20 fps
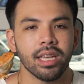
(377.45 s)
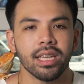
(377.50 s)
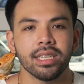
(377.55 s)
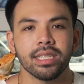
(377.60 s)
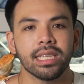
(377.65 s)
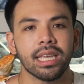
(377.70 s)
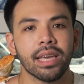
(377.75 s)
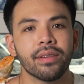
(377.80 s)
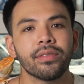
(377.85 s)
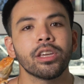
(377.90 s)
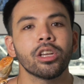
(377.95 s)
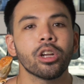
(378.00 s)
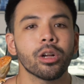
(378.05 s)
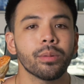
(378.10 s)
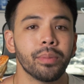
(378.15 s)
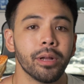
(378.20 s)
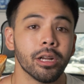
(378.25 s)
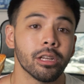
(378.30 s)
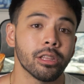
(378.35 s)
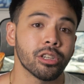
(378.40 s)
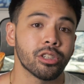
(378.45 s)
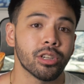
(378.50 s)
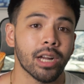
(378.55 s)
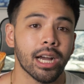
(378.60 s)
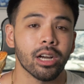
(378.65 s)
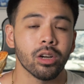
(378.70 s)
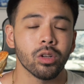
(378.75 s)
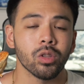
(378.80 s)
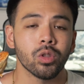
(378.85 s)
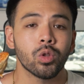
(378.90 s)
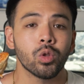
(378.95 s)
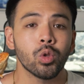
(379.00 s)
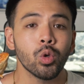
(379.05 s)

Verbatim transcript: is giving your bearded dragon